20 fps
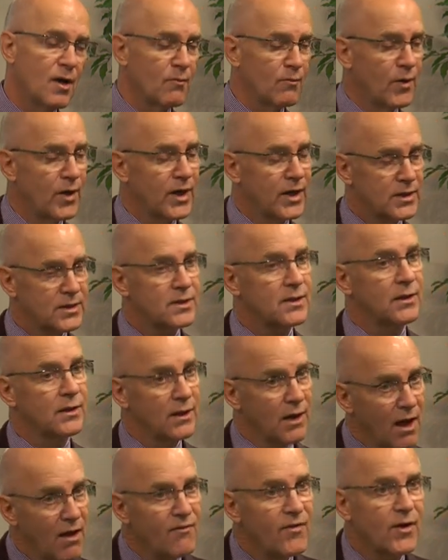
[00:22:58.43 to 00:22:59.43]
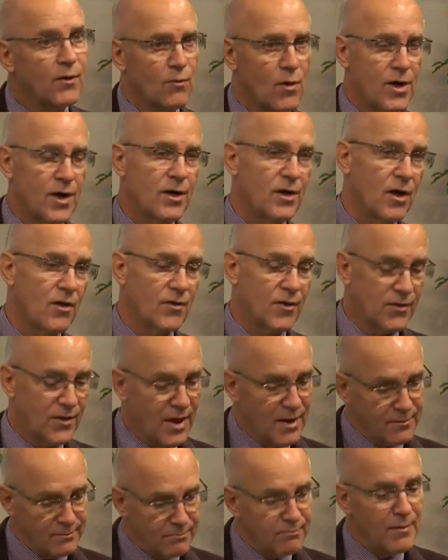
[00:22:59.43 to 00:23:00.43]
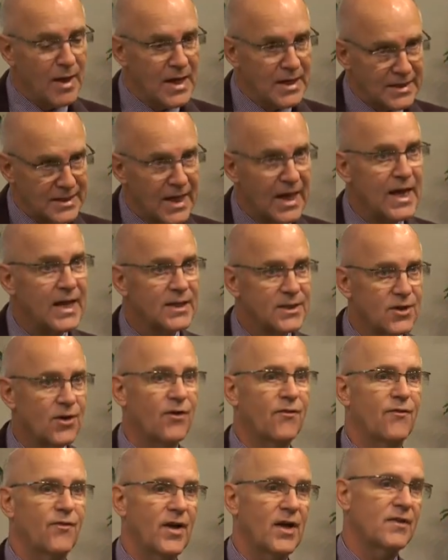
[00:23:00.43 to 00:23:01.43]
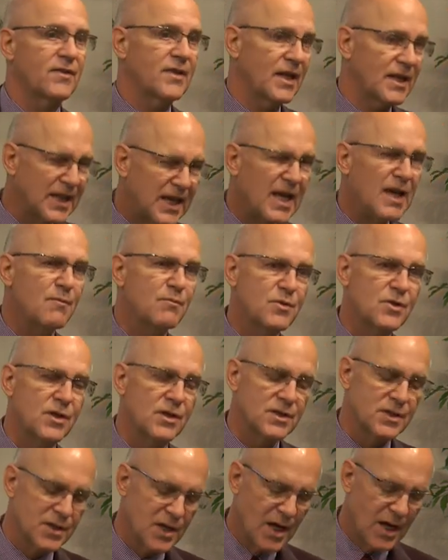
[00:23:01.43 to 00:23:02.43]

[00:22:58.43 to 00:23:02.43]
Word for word: but it's loving one another that maintains our faith, that keeps us